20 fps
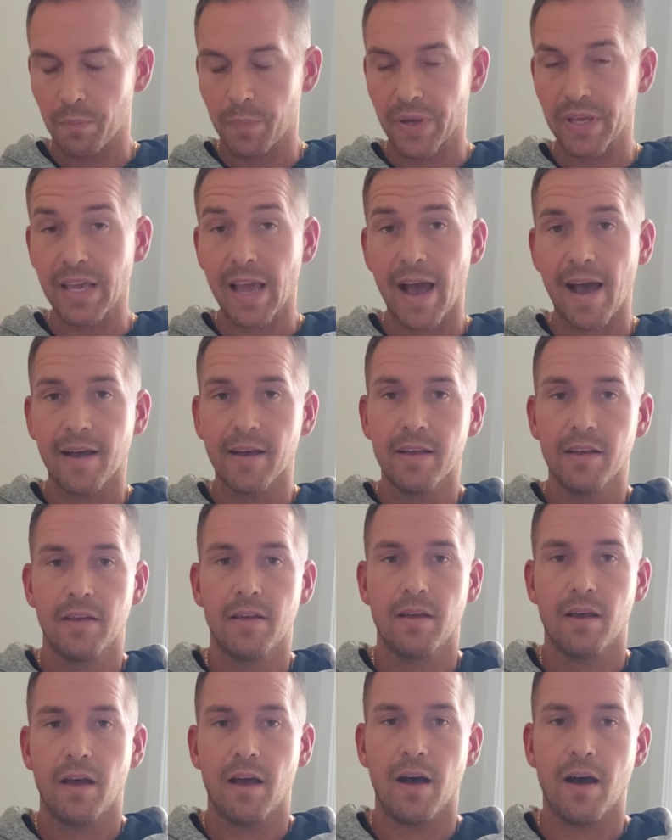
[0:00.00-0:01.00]
yeah,
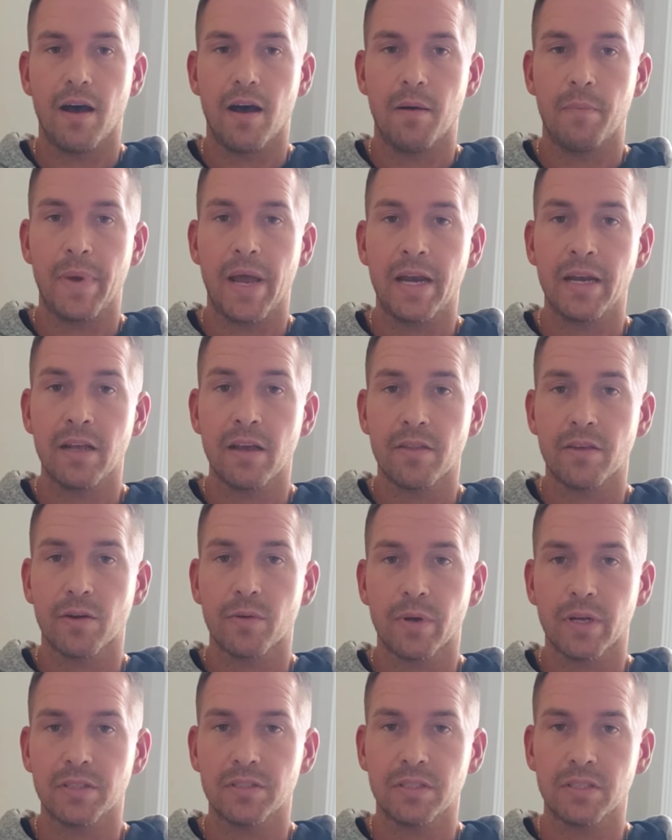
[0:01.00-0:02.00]
any other
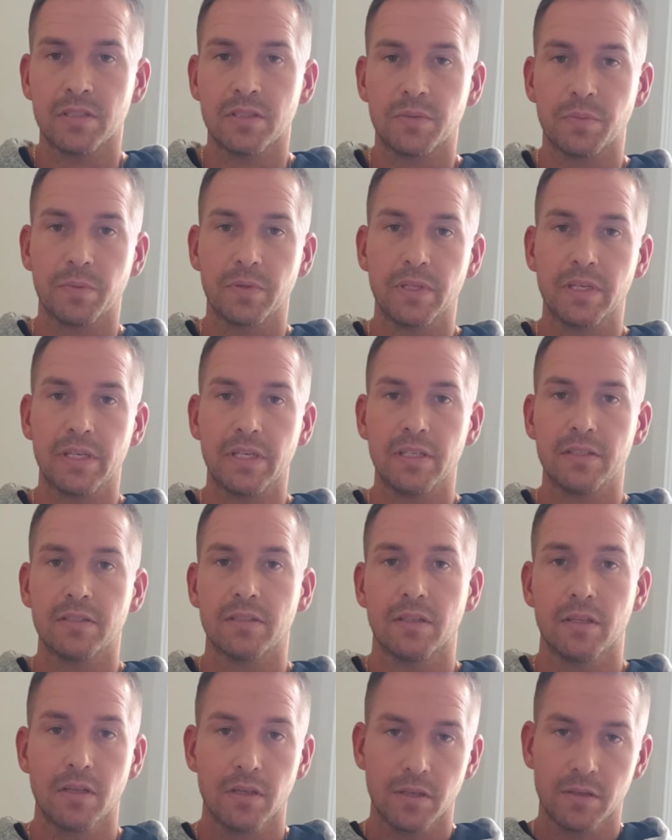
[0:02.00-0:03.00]
questions, please
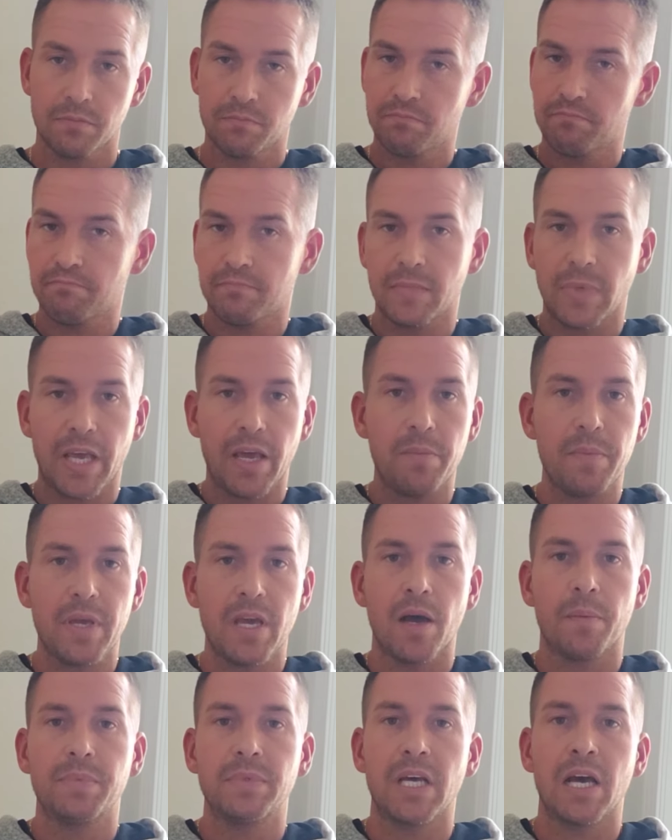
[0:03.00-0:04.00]
hit me
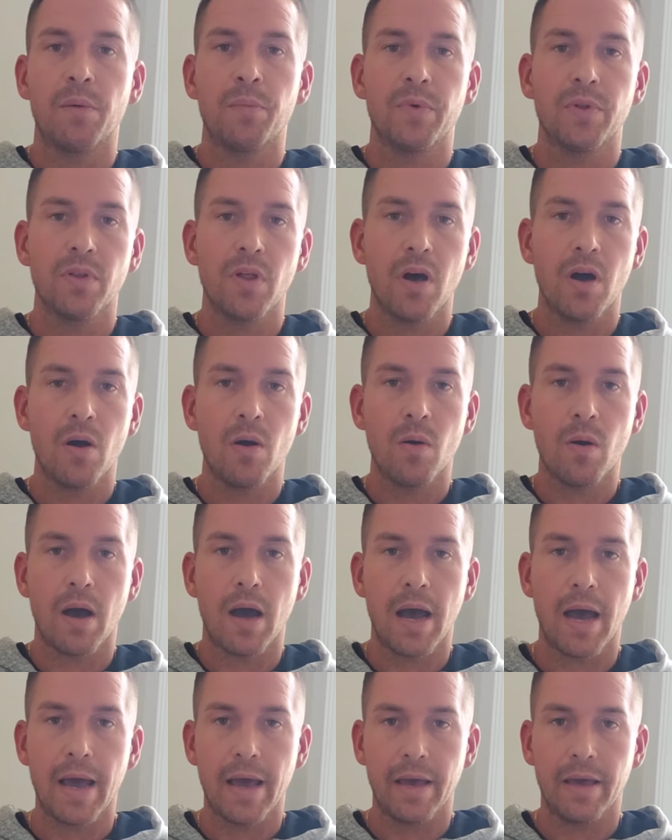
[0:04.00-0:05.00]
up down below.
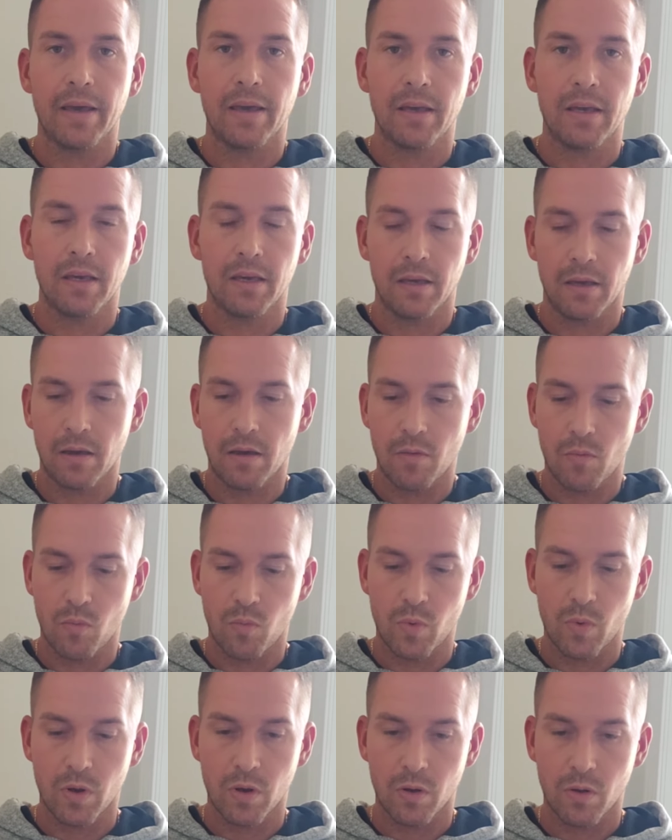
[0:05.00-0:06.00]
I
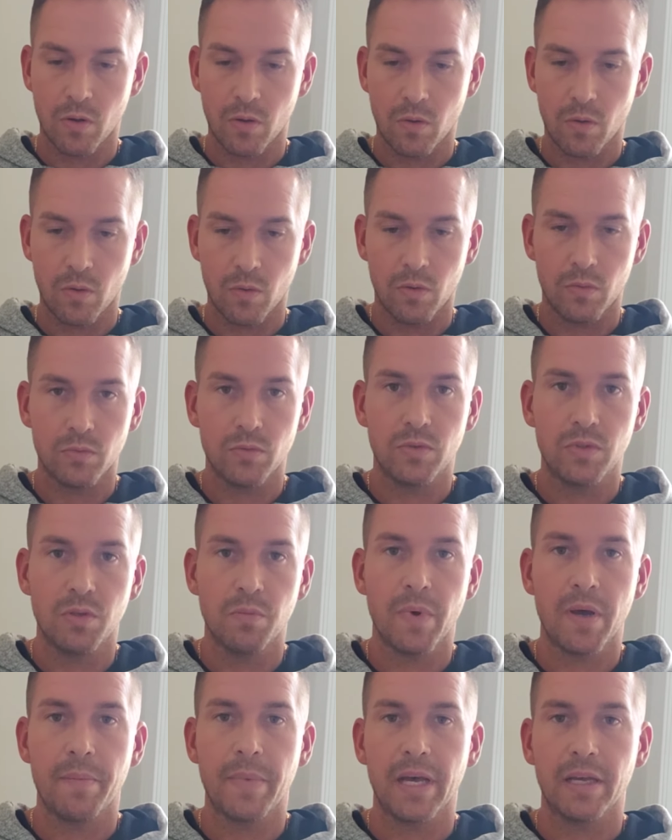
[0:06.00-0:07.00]
will do
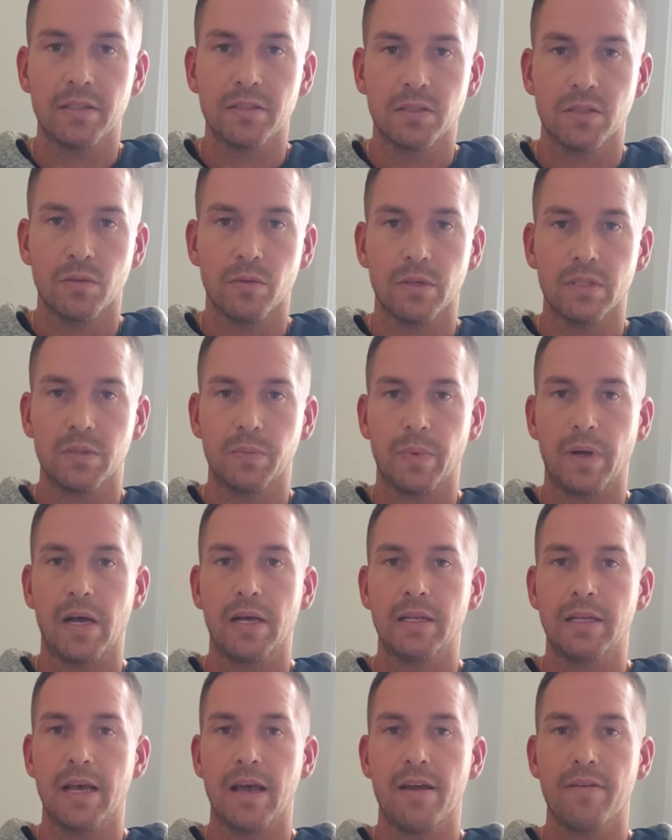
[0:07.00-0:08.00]
my best to
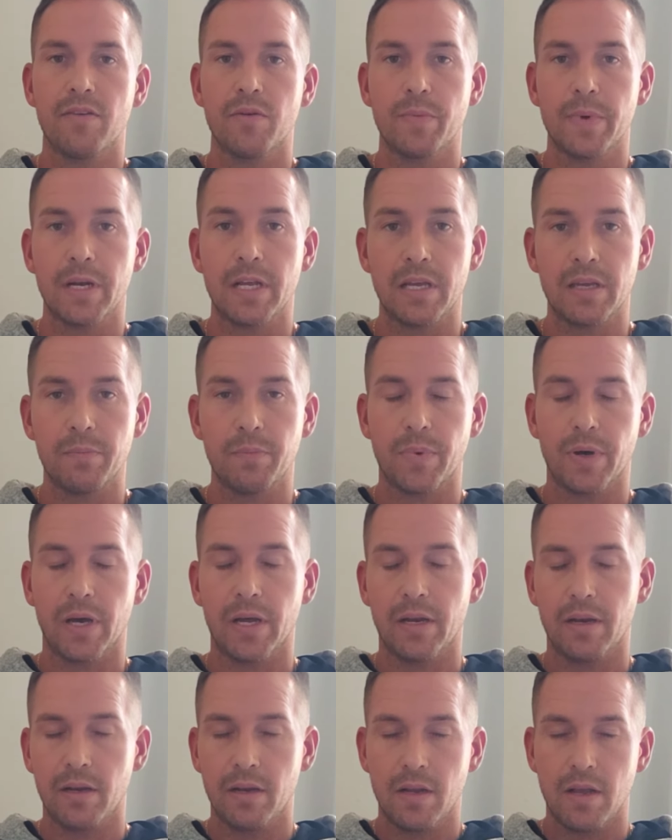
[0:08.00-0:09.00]
respond to everybody,
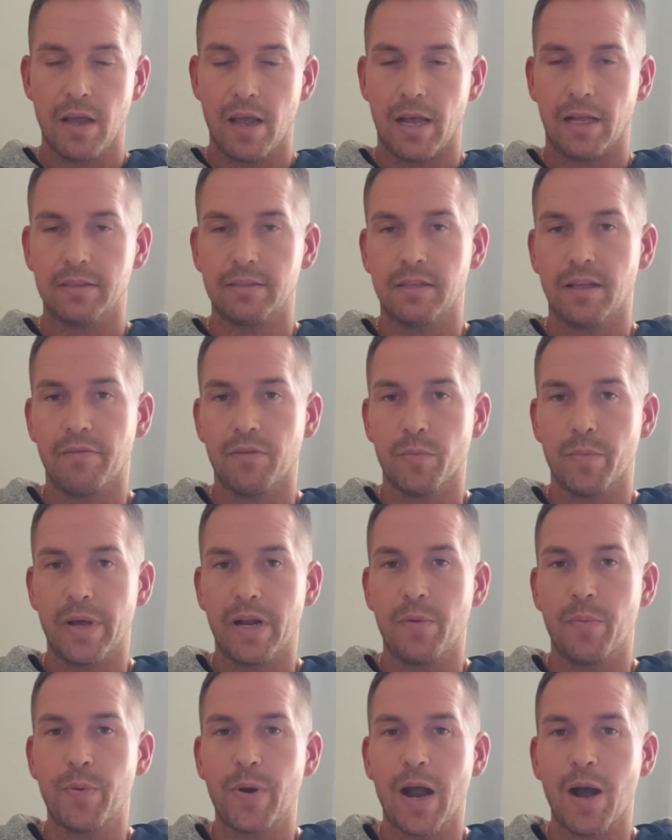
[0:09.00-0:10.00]
but it's never been
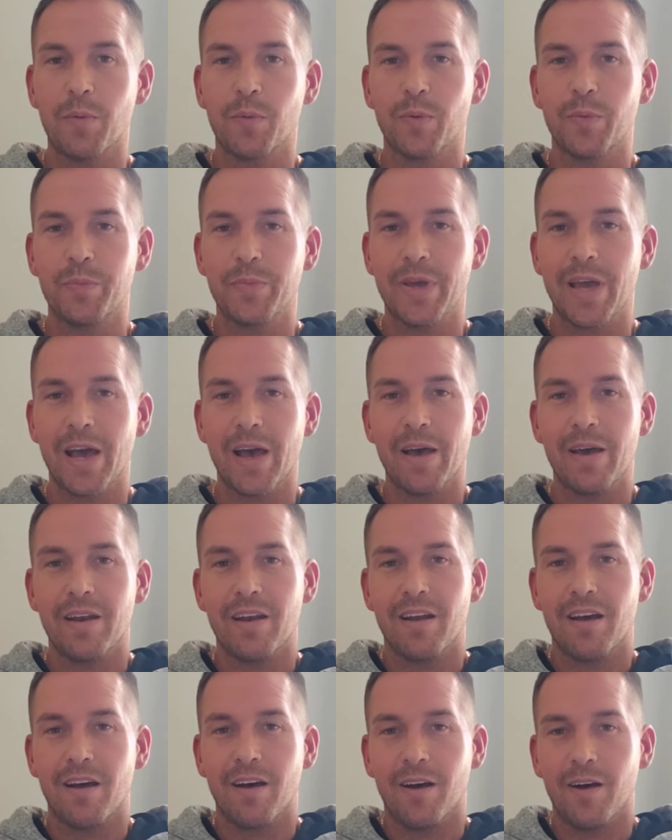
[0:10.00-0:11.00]
a problem yet.
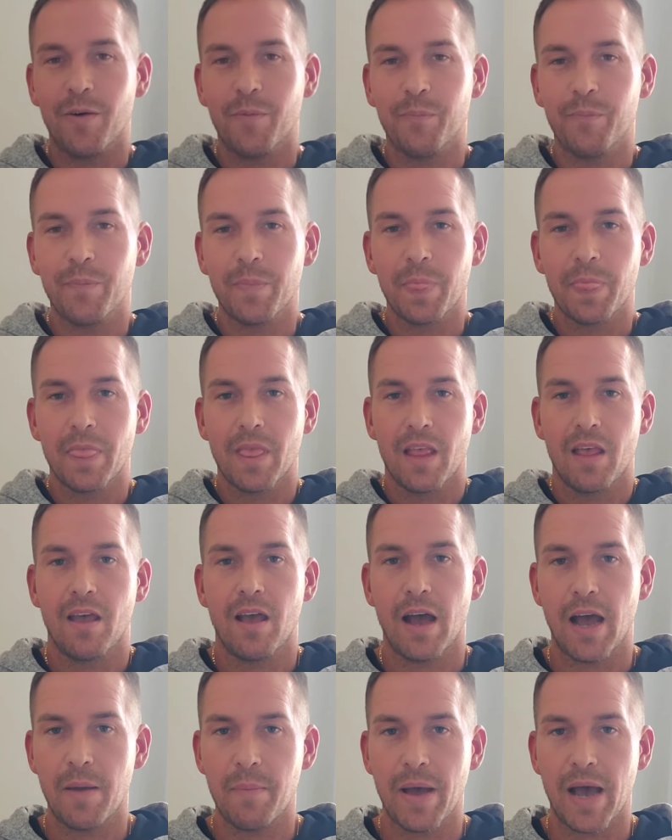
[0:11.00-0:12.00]

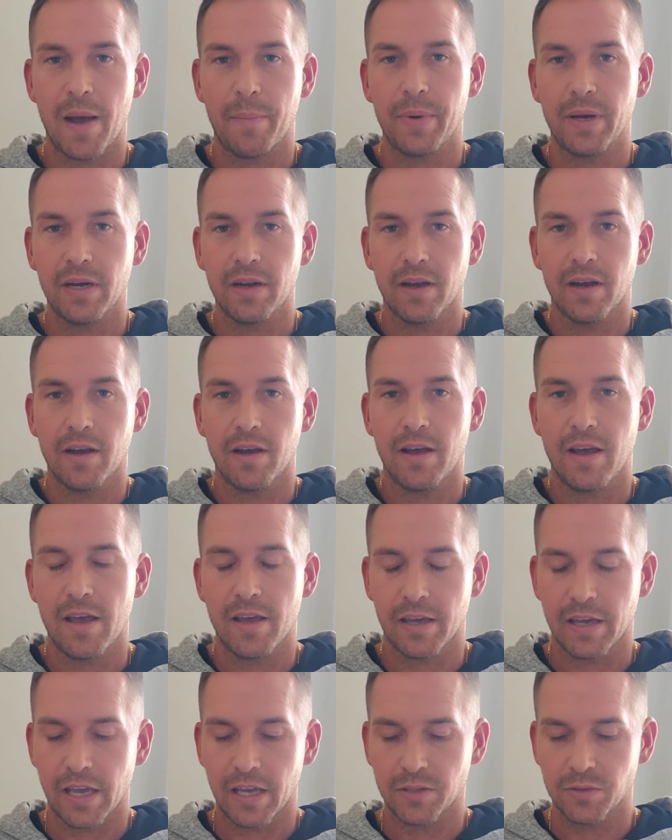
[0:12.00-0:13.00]
I'm happy to
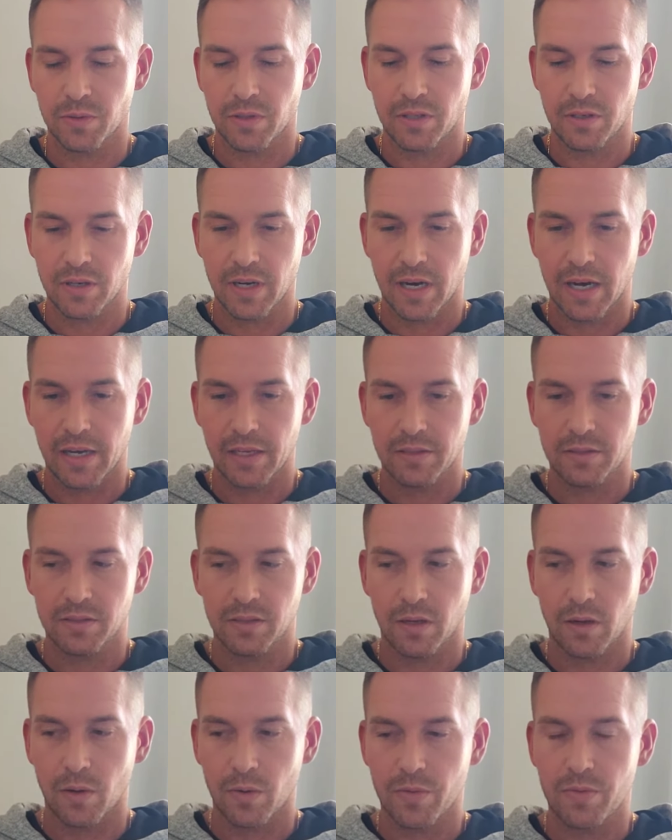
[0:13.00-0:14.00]
engage with you guys.
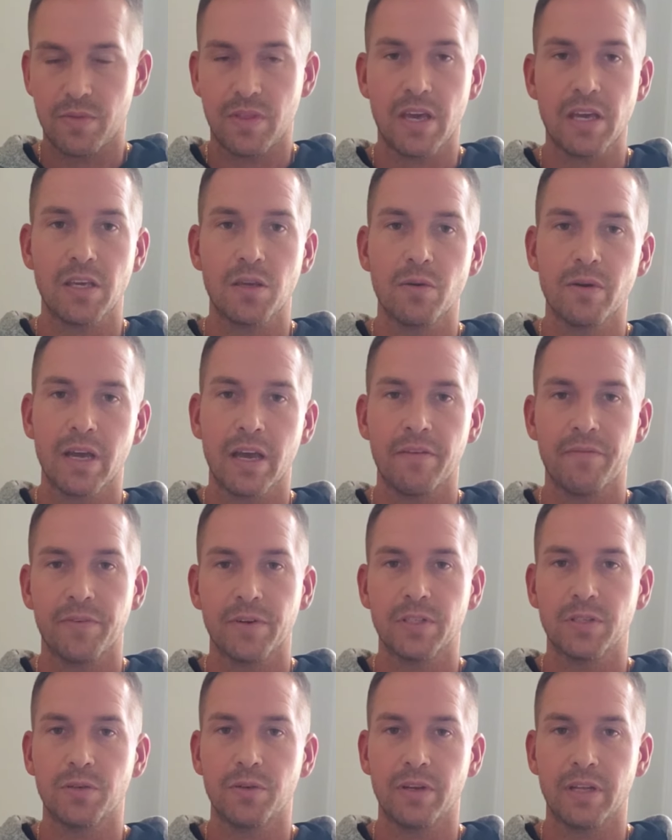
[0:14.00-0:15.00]
So thank you again for
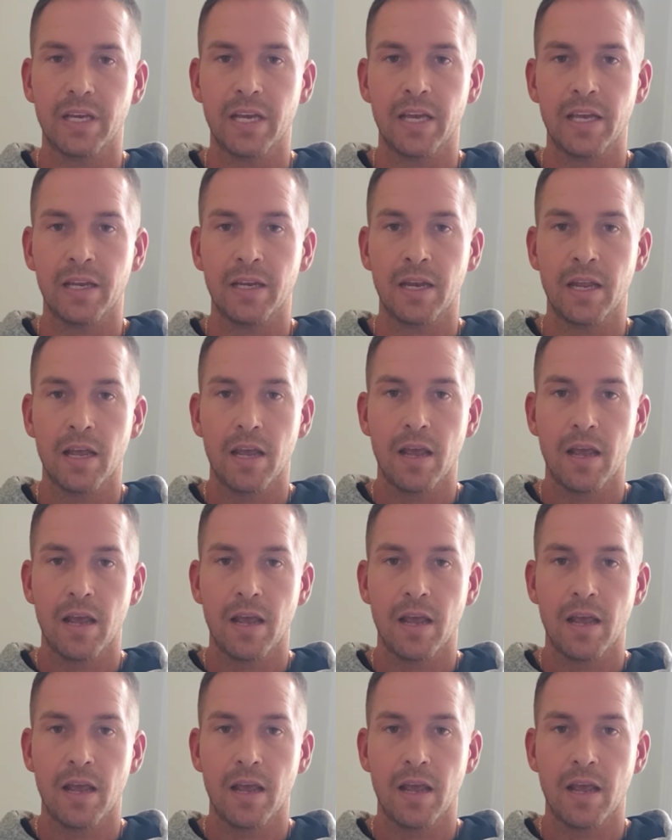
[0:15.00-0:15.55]
tuning in.